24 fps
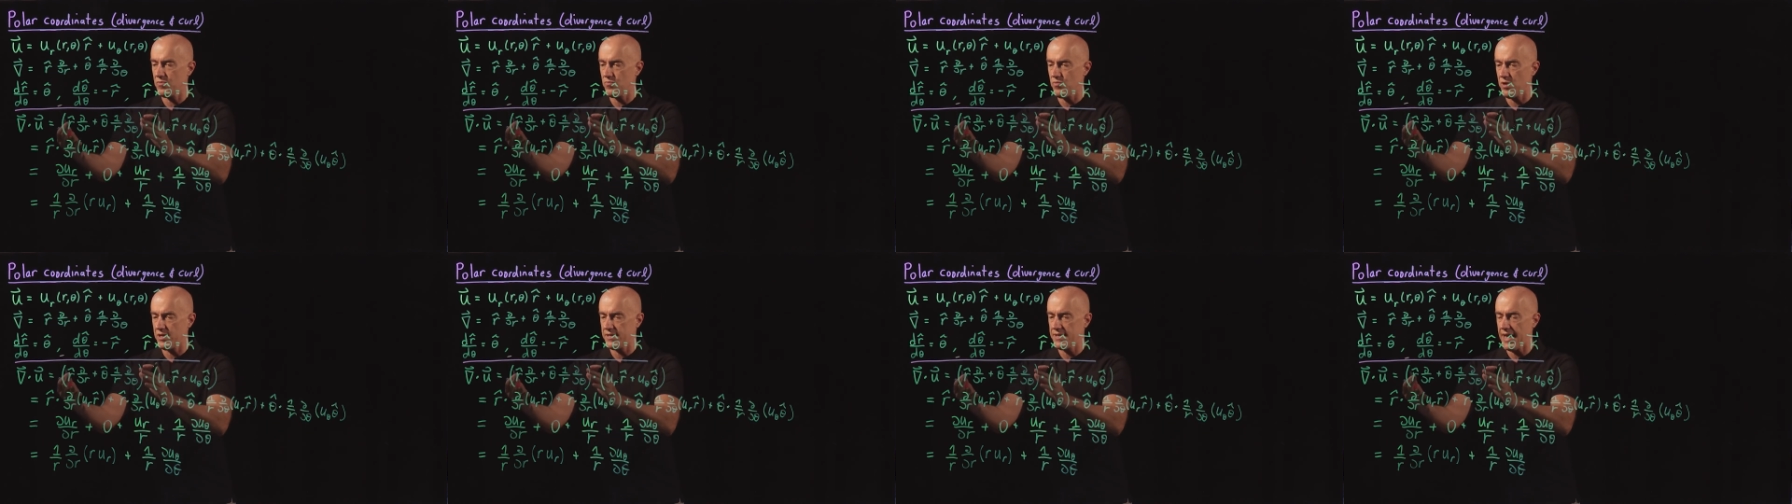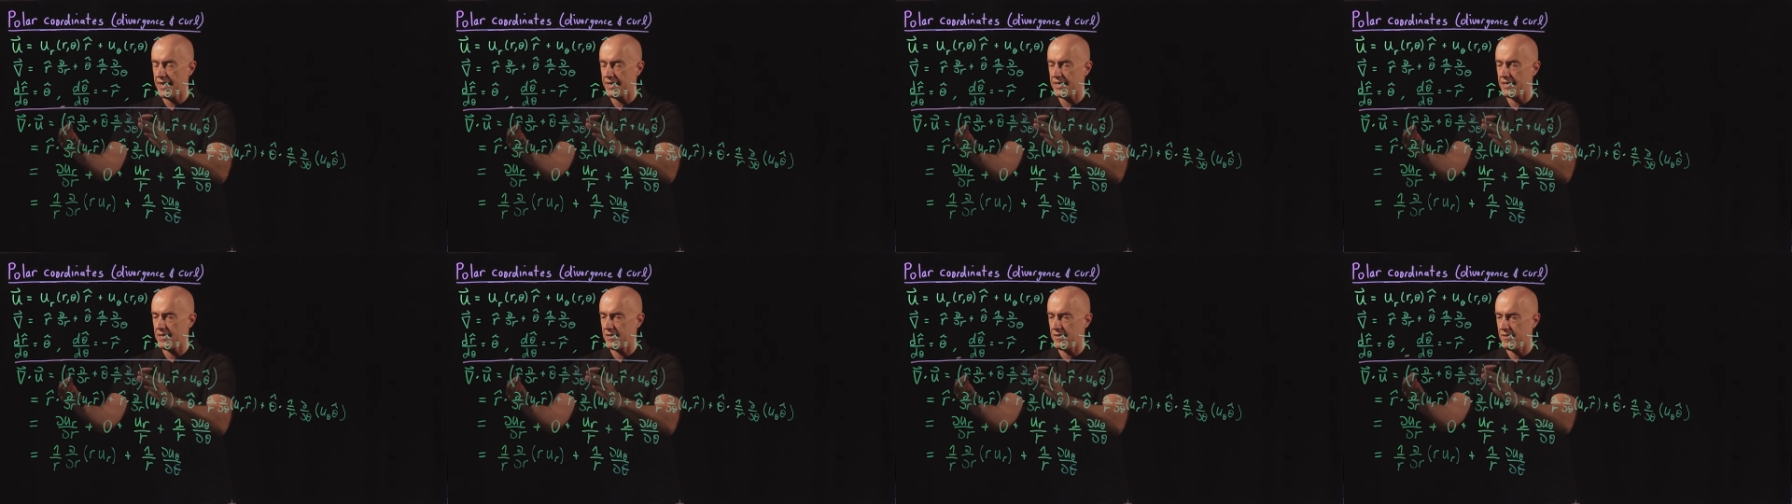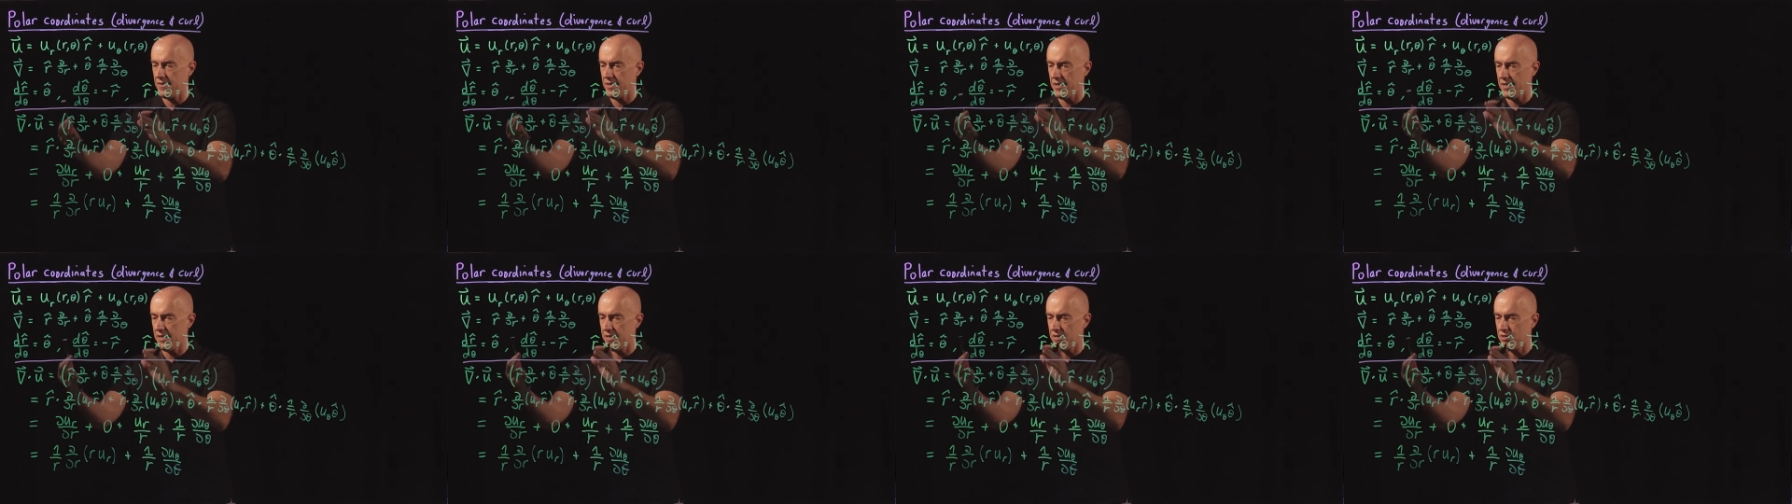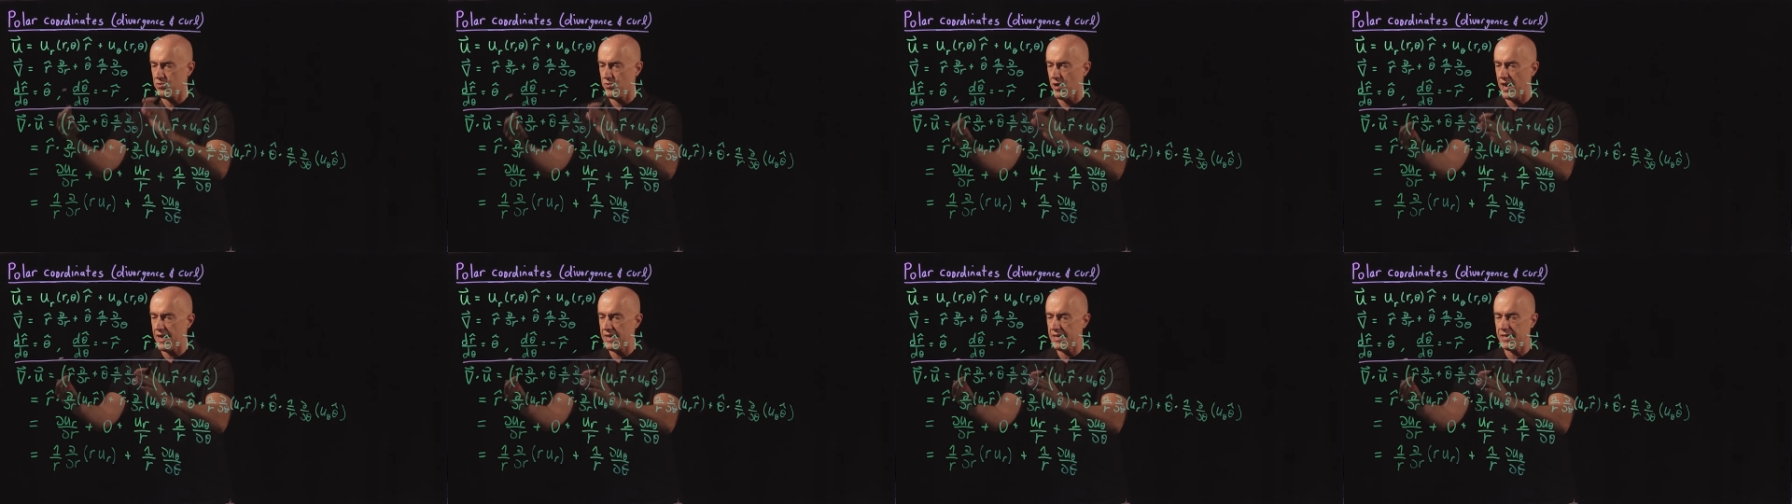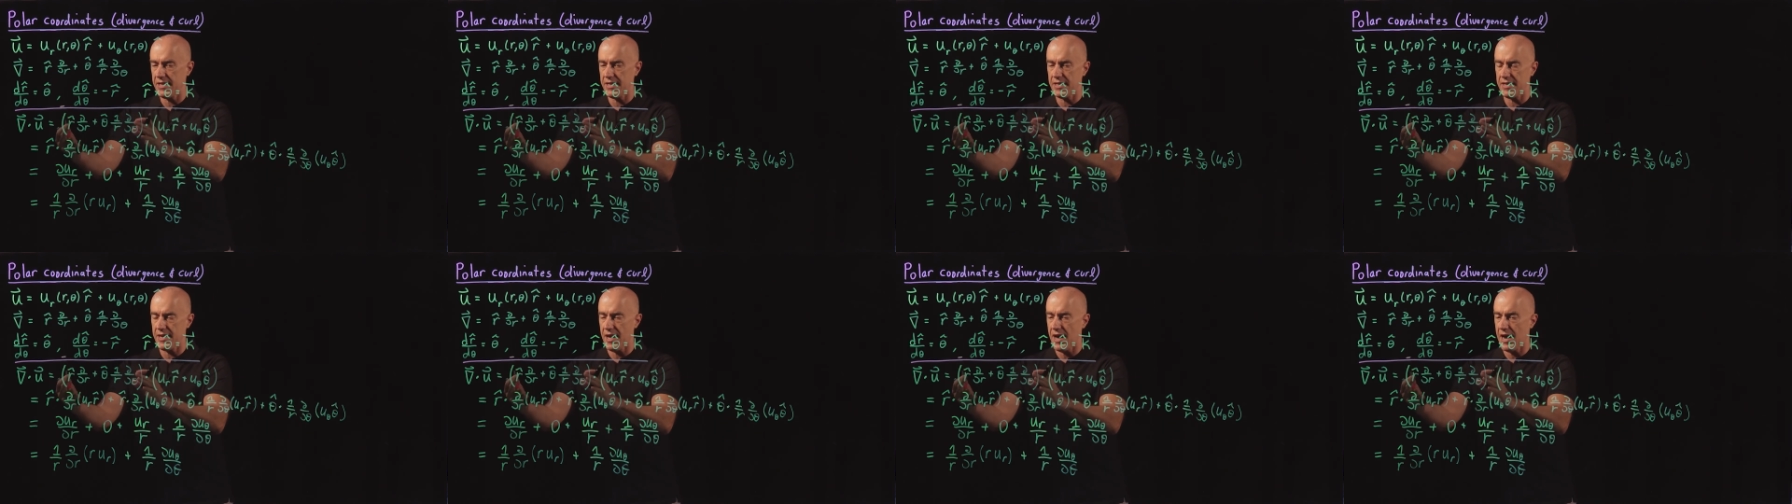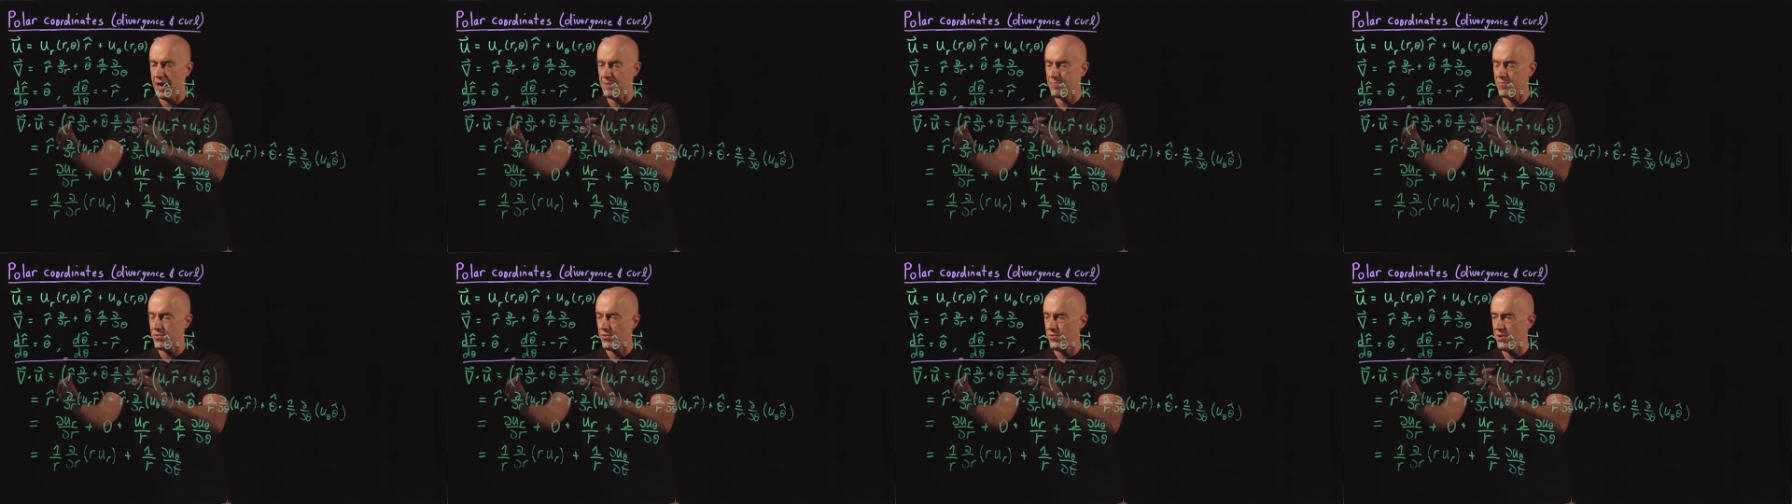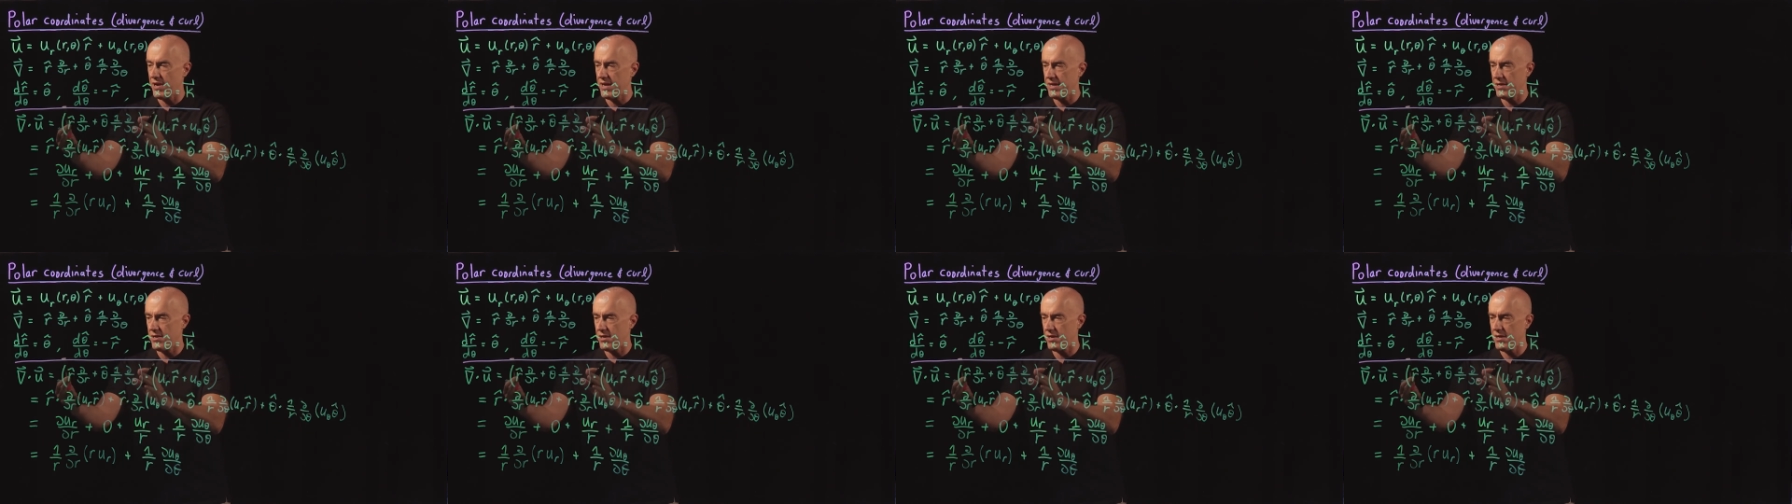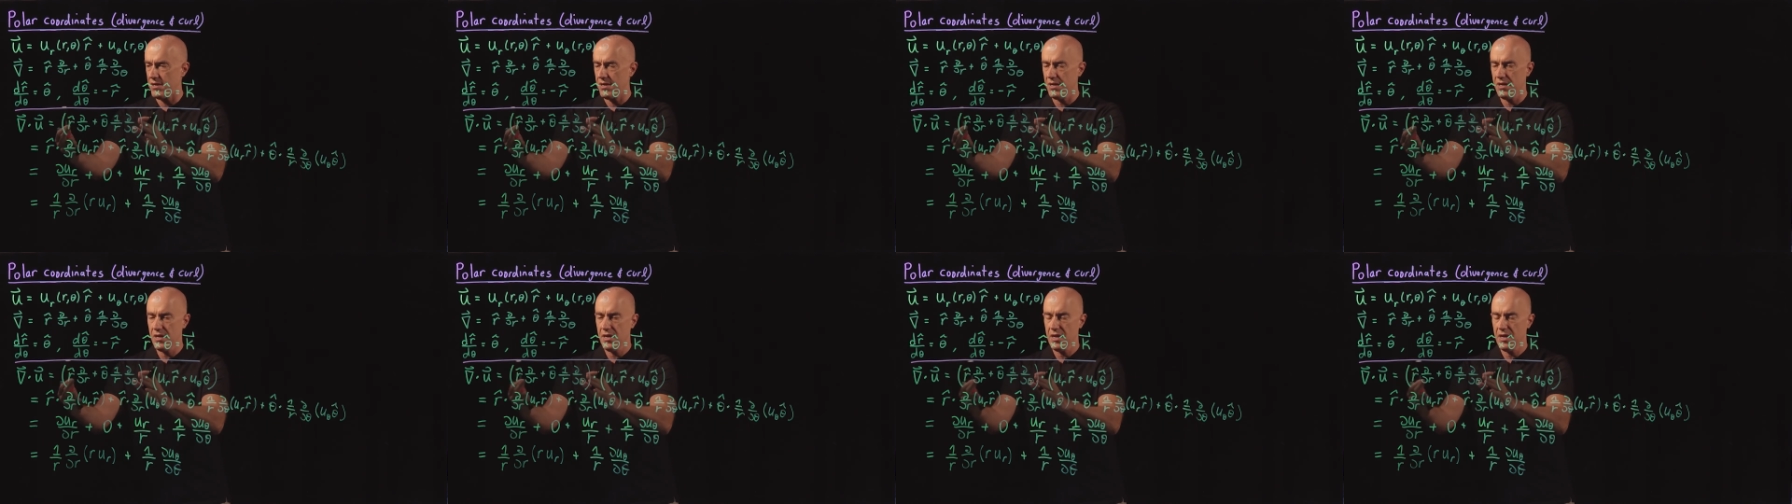we're taking the gradient operator